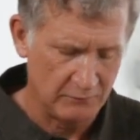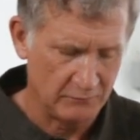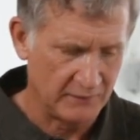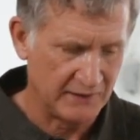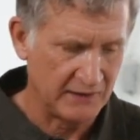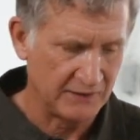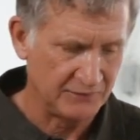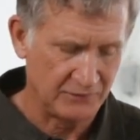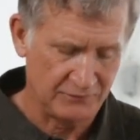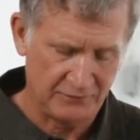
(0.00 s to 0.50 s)
we
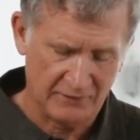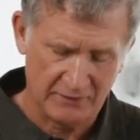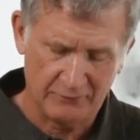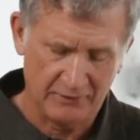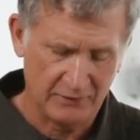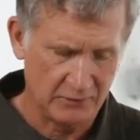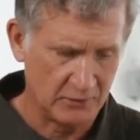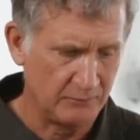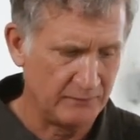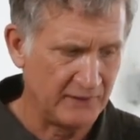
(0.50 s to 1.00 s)
got this
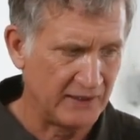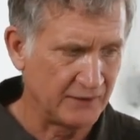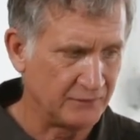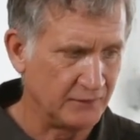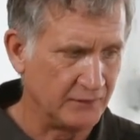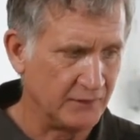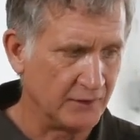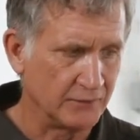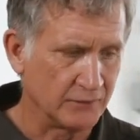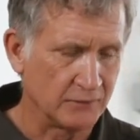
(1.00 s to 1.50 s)
everything all back
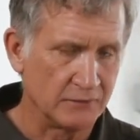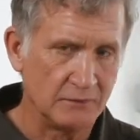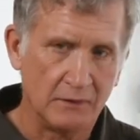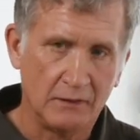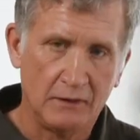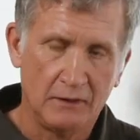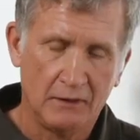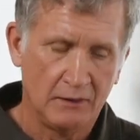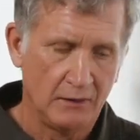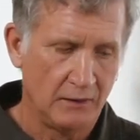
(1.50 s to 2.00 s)
together,
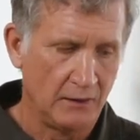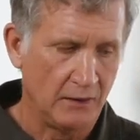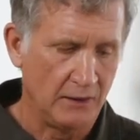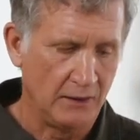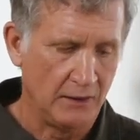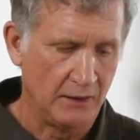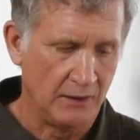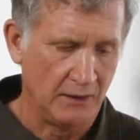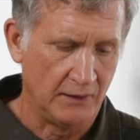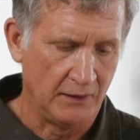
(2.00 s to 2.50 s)

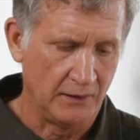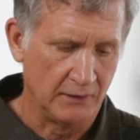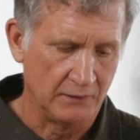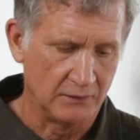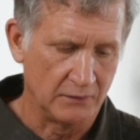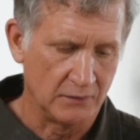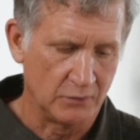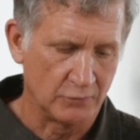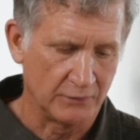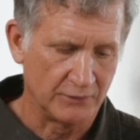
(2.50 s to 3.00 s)

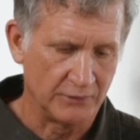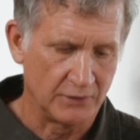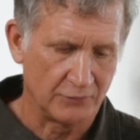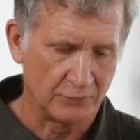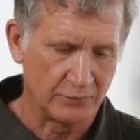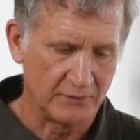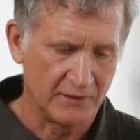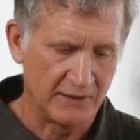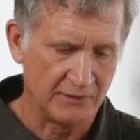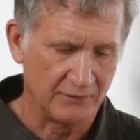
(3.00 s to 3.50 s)
and now we're going to
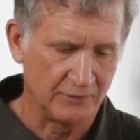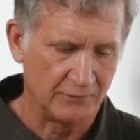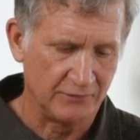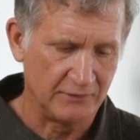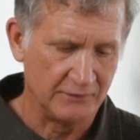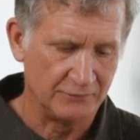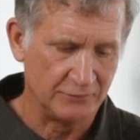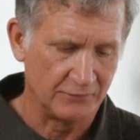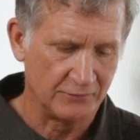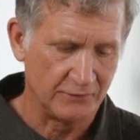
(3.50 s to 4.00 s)
try to
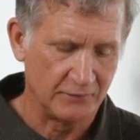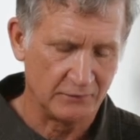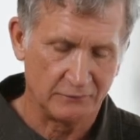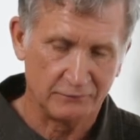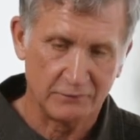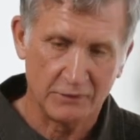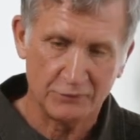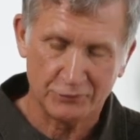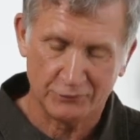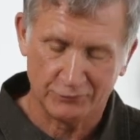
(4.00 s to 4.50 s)
see if this thing
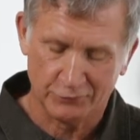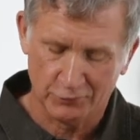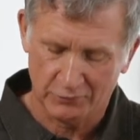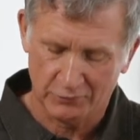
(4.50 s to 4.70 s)
functions